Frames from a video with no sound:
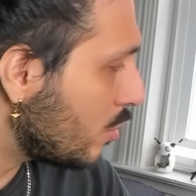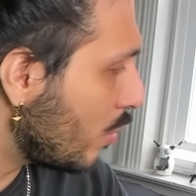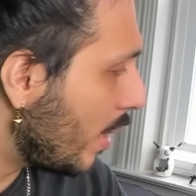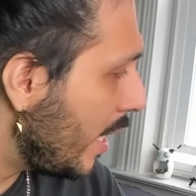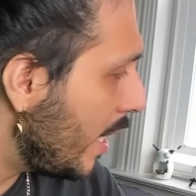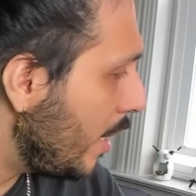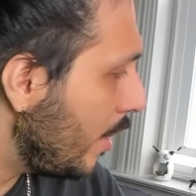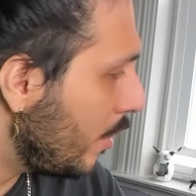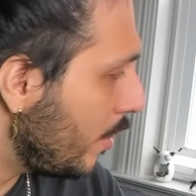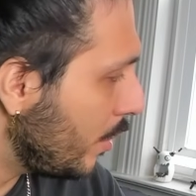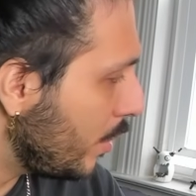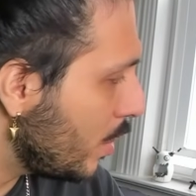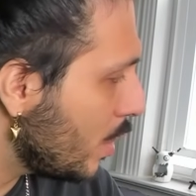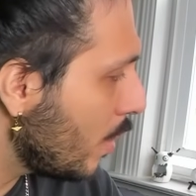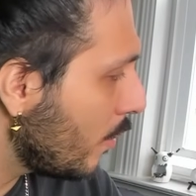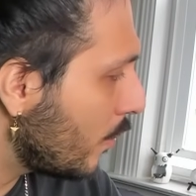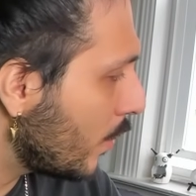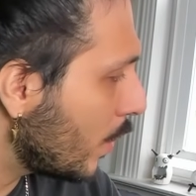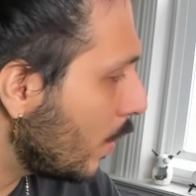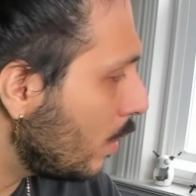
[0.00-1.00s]
right here. You know,
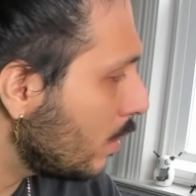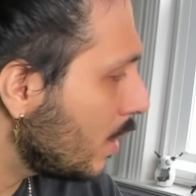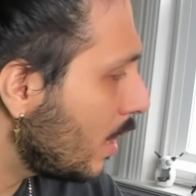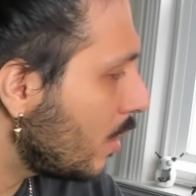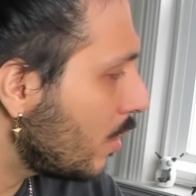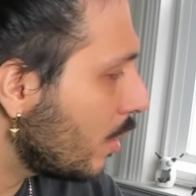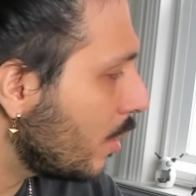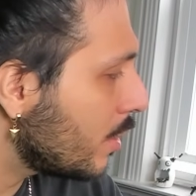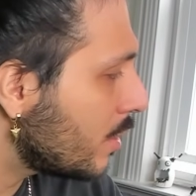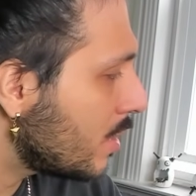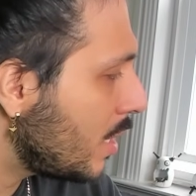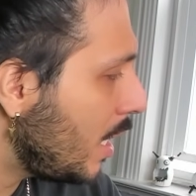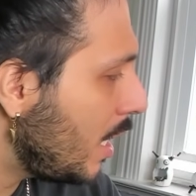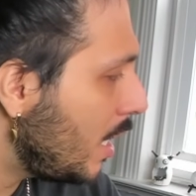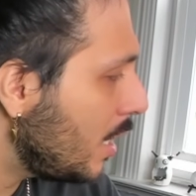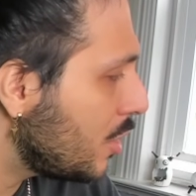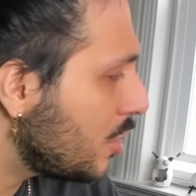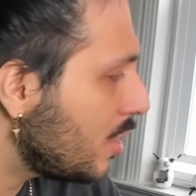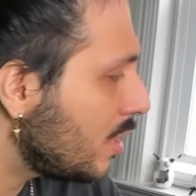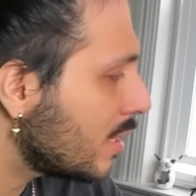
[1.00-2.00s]
for only
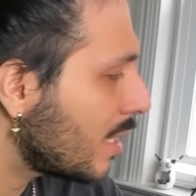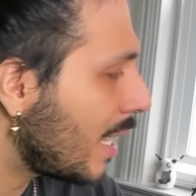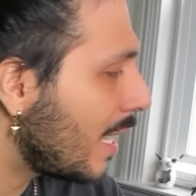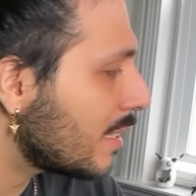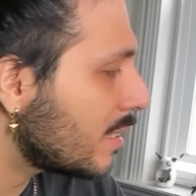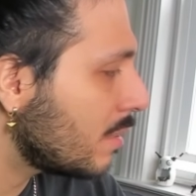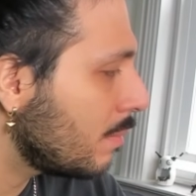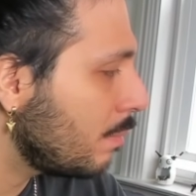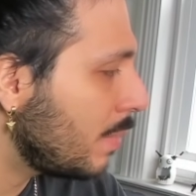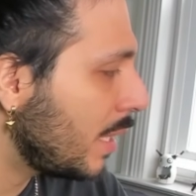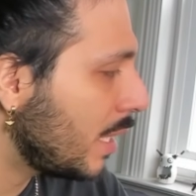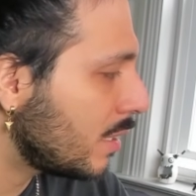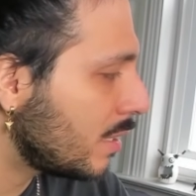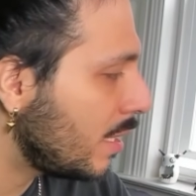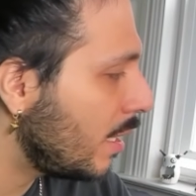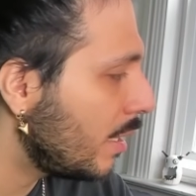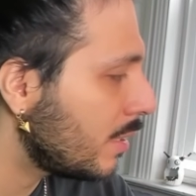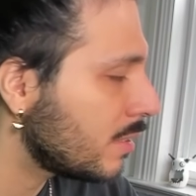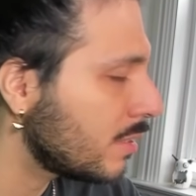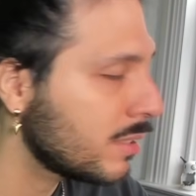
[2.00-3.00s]
13, she's got some big
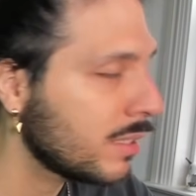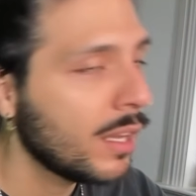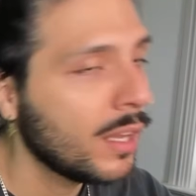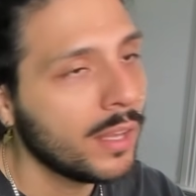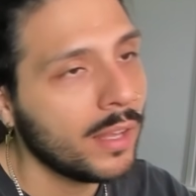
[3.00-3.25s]
tits.